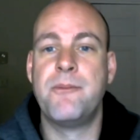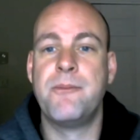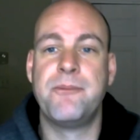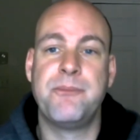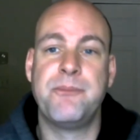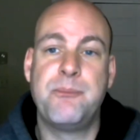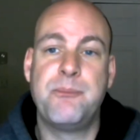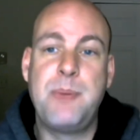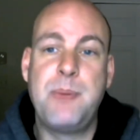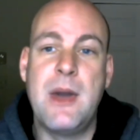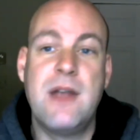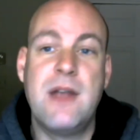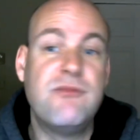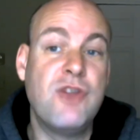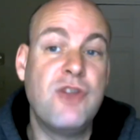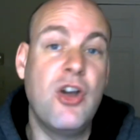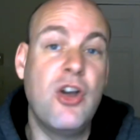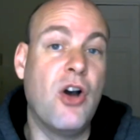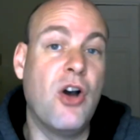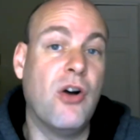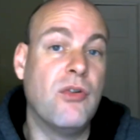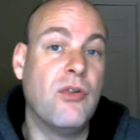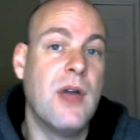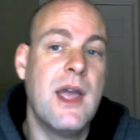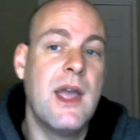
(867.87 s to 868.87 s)
But
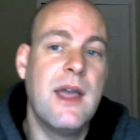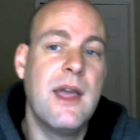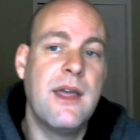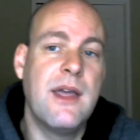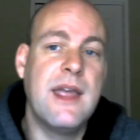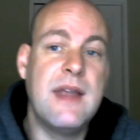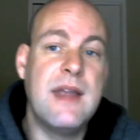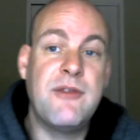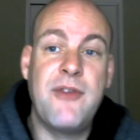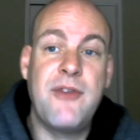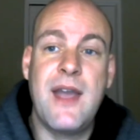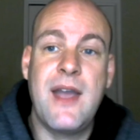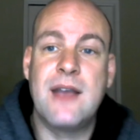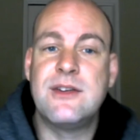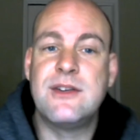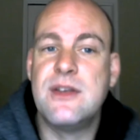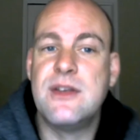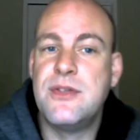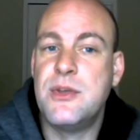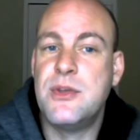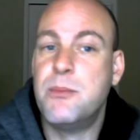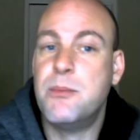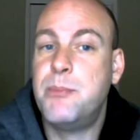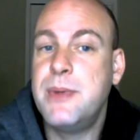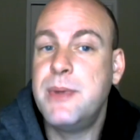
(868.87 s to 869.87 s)
no, in fact,
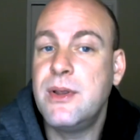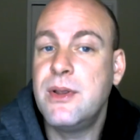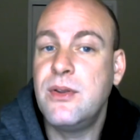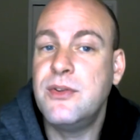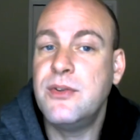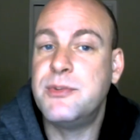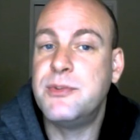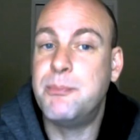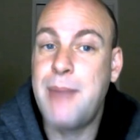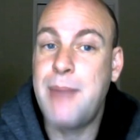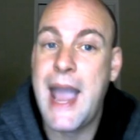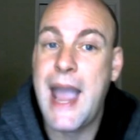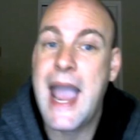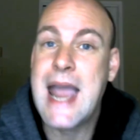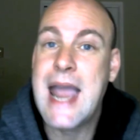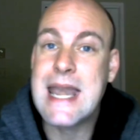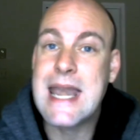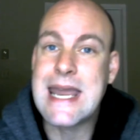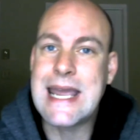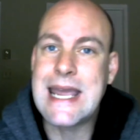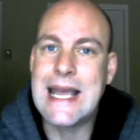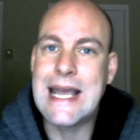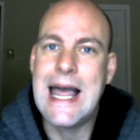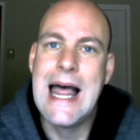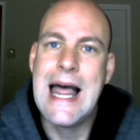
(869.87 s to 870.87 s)
the bills
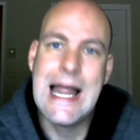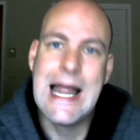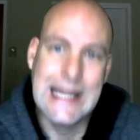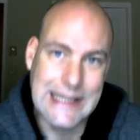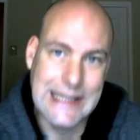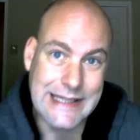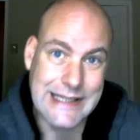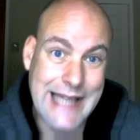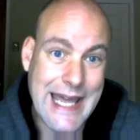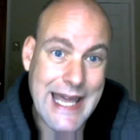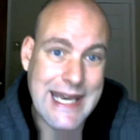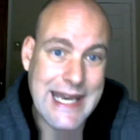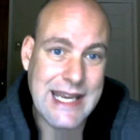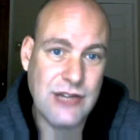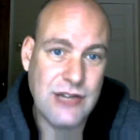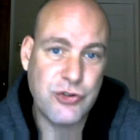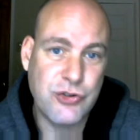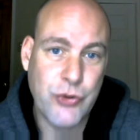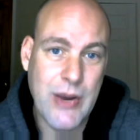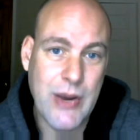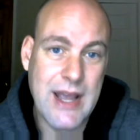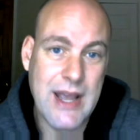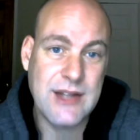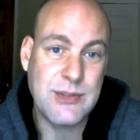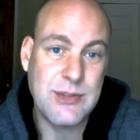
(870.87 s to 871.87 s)
banning letting
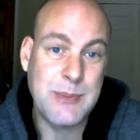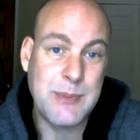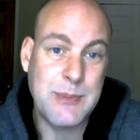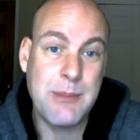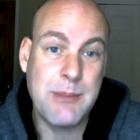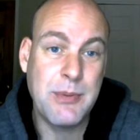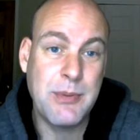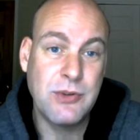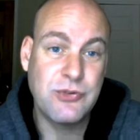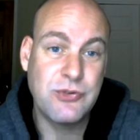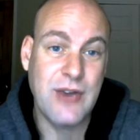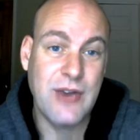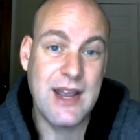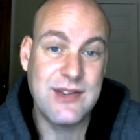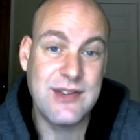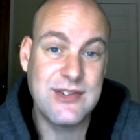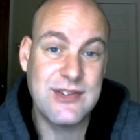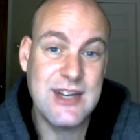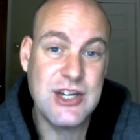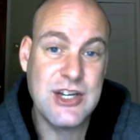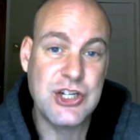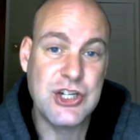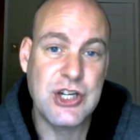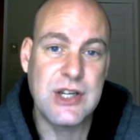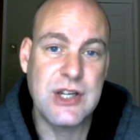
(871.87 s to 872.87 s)
trans people
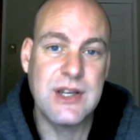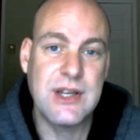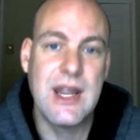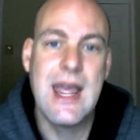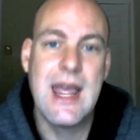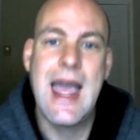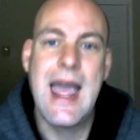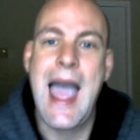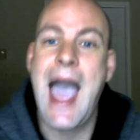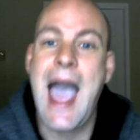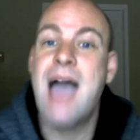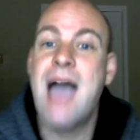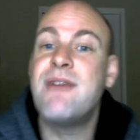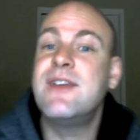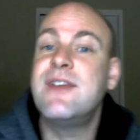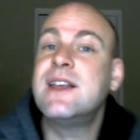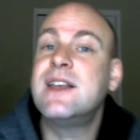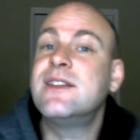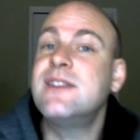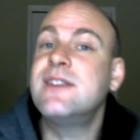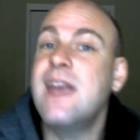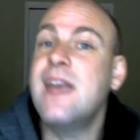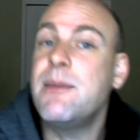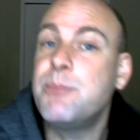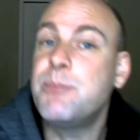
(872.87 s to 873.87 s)
transition have
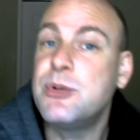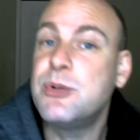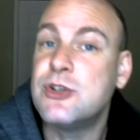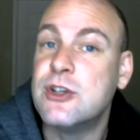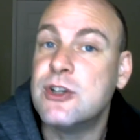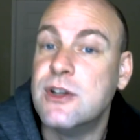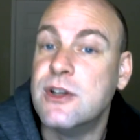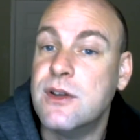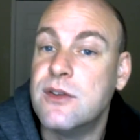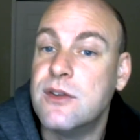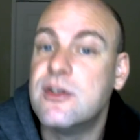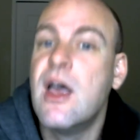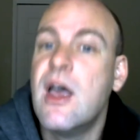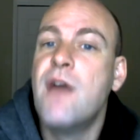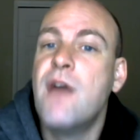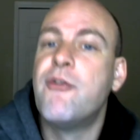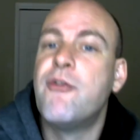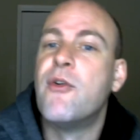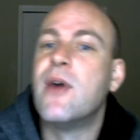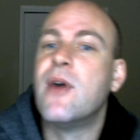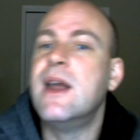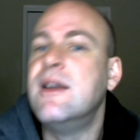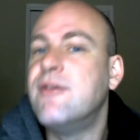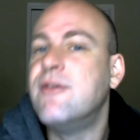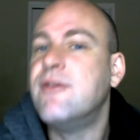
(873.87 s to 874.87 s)
exceptions
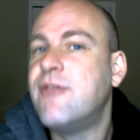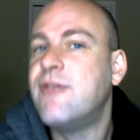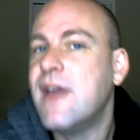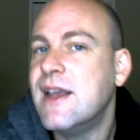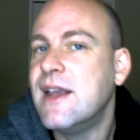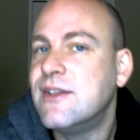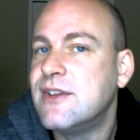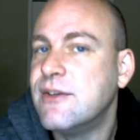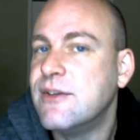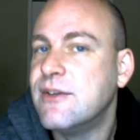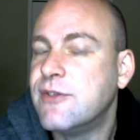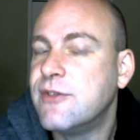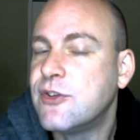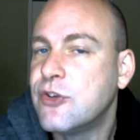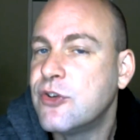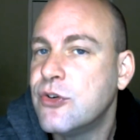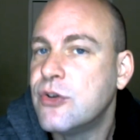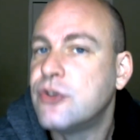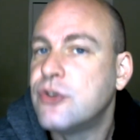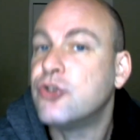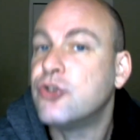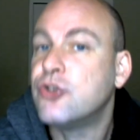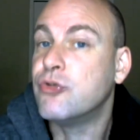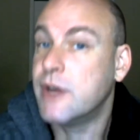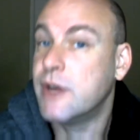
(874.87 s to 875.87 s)
for invasive
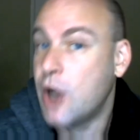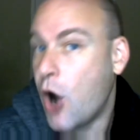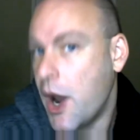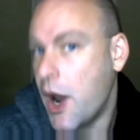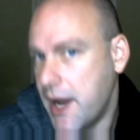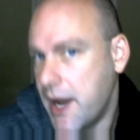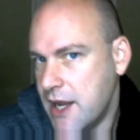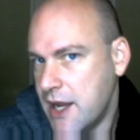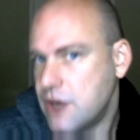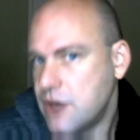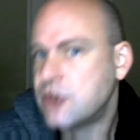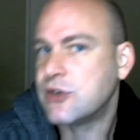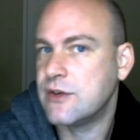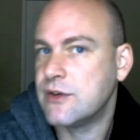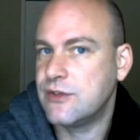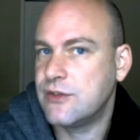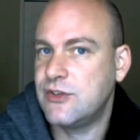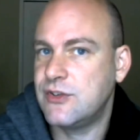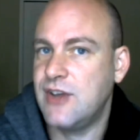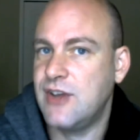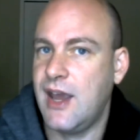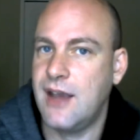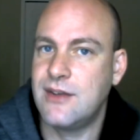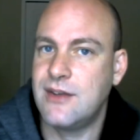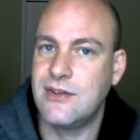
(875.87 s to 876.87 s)
surgery on
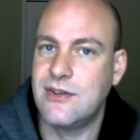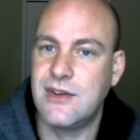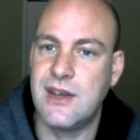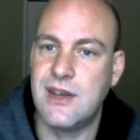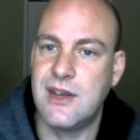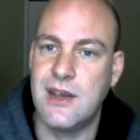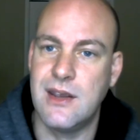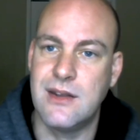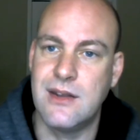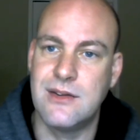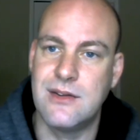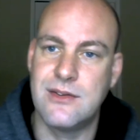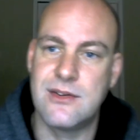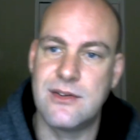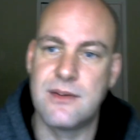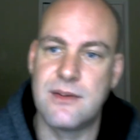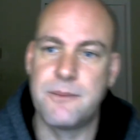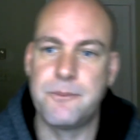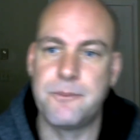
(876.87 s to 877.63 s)
intersex kids.